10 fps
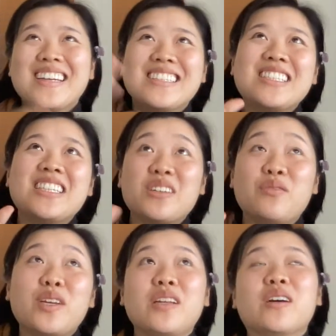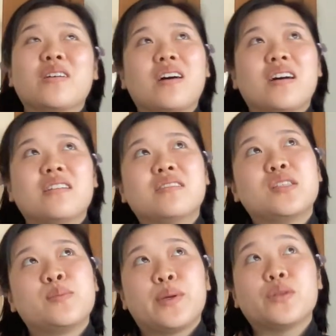She did a video on
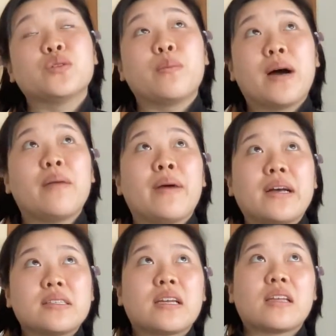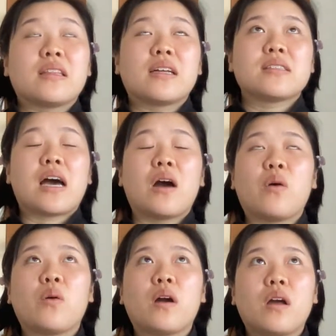spiritual bypassing, and that's
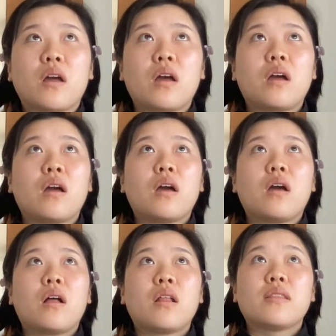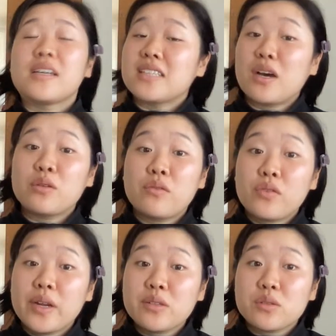how the
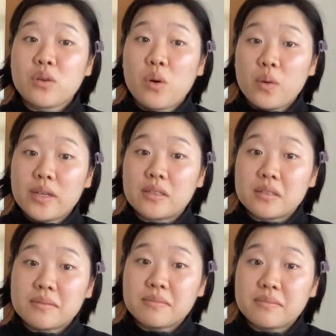phrase was coined.